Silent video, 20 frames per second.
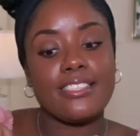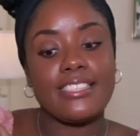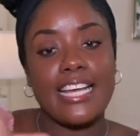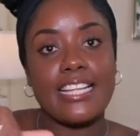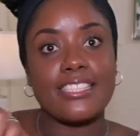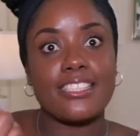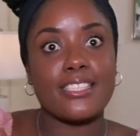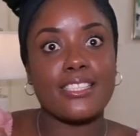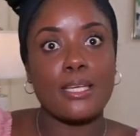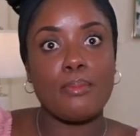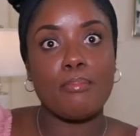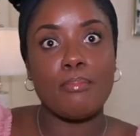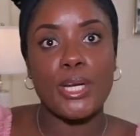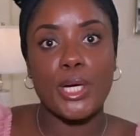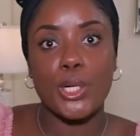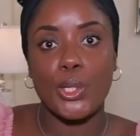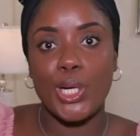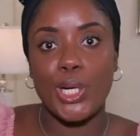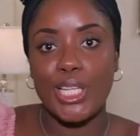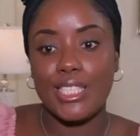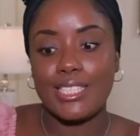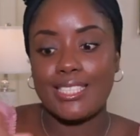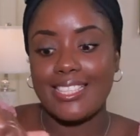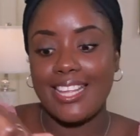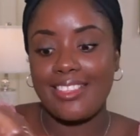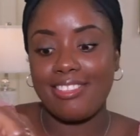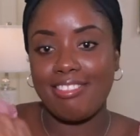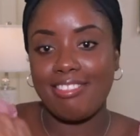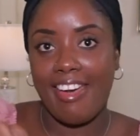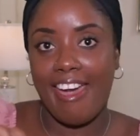Dead Sea minerals
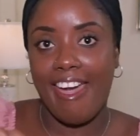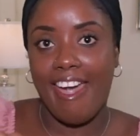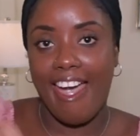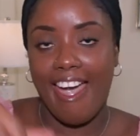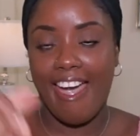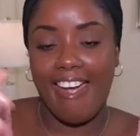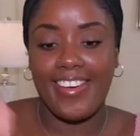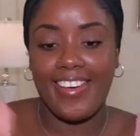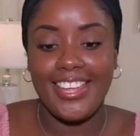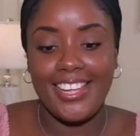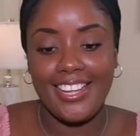in there.